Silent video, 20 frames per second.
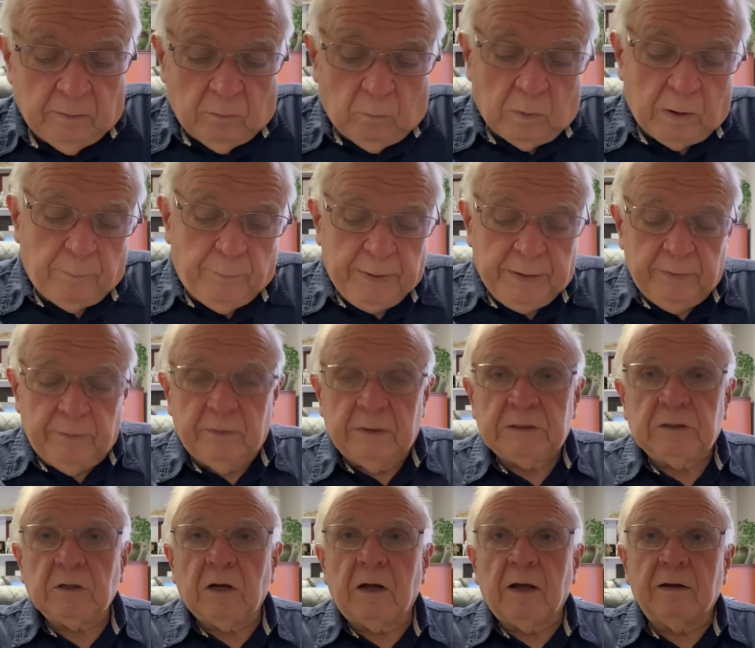While Peter
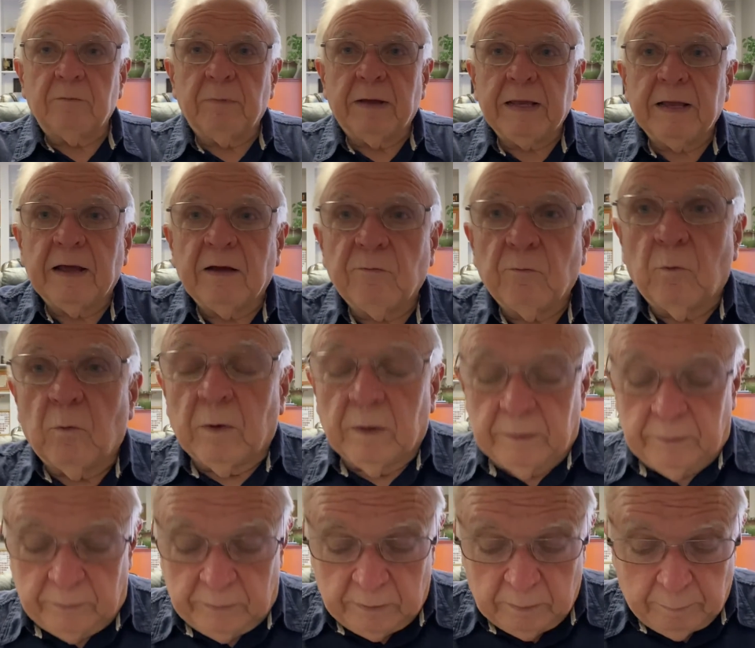and John may have
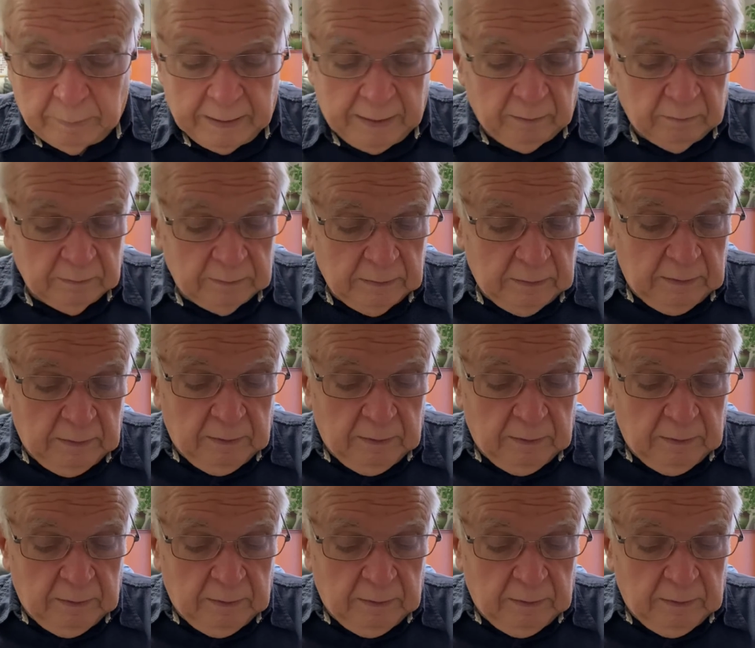wondered about